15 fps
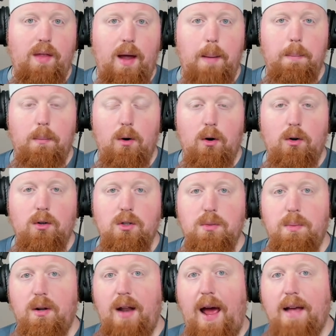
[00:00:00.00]
that
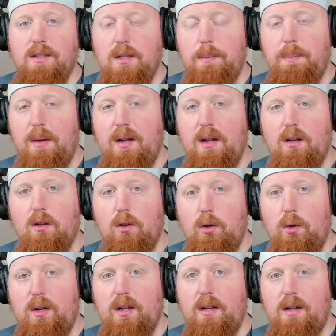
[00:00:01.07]
merged but hasn't been
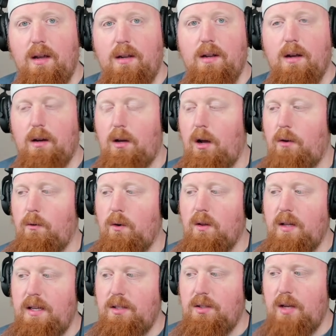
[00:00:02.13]
included in a cut
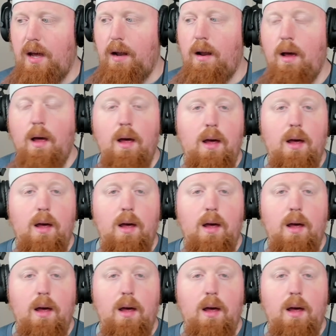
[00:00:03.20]
release yet,